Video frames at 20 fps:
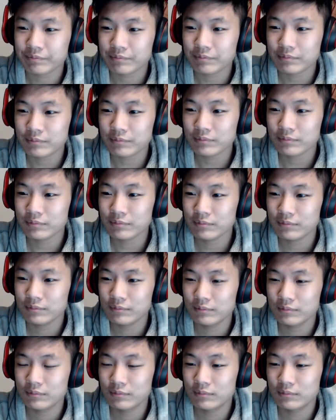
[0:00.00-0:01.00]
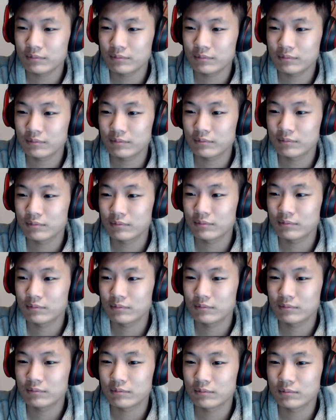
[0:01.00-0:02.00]

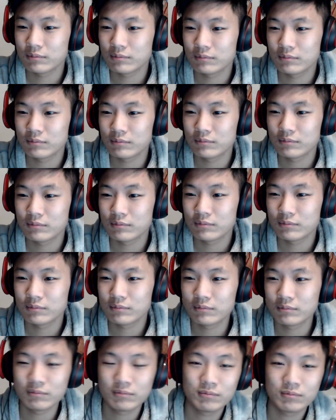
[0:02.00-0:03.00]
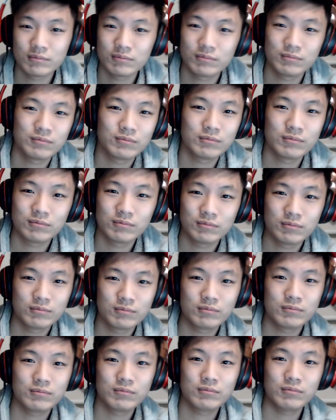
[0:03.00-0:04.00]

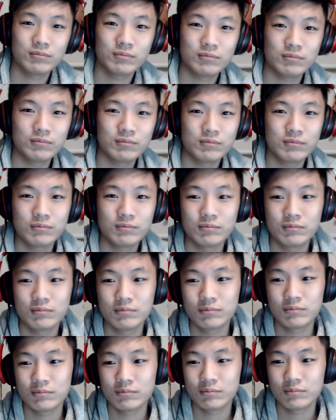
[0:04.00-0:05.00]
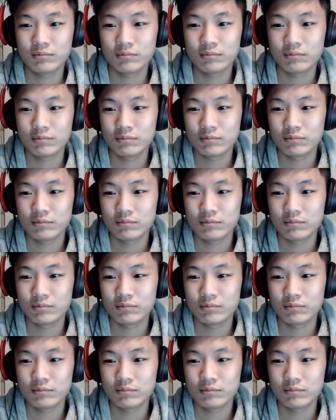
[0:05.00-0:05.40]
[no speech]